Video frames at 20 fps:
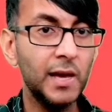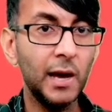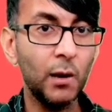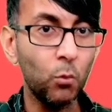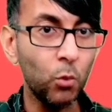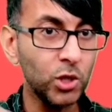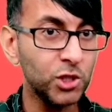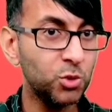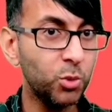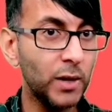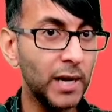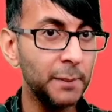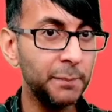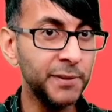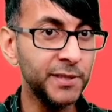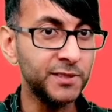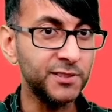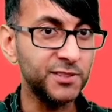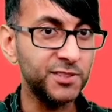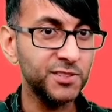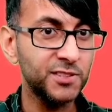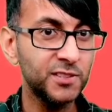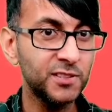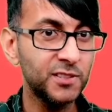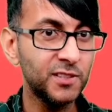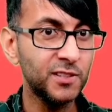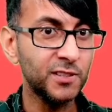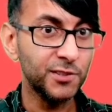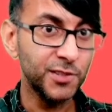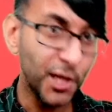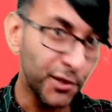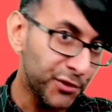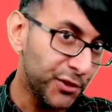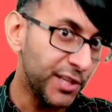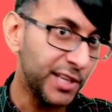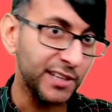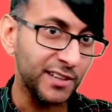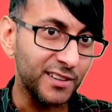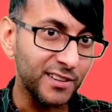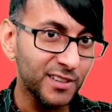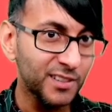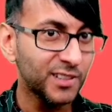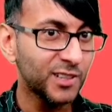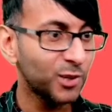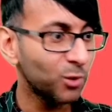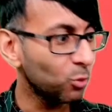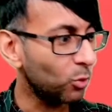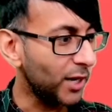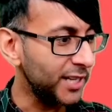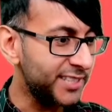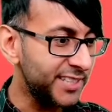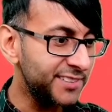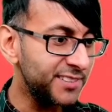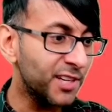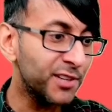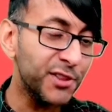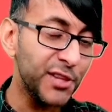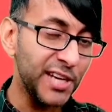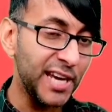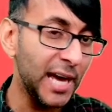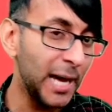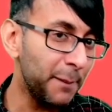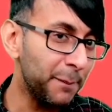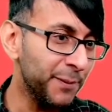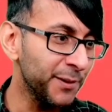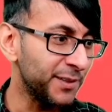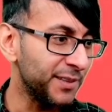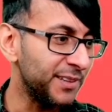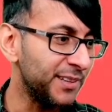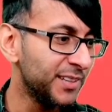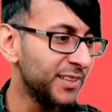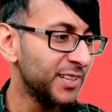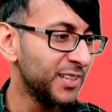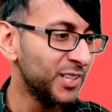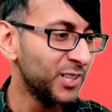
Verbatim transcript: And watch what happens. Nothing. Why did nothing happen?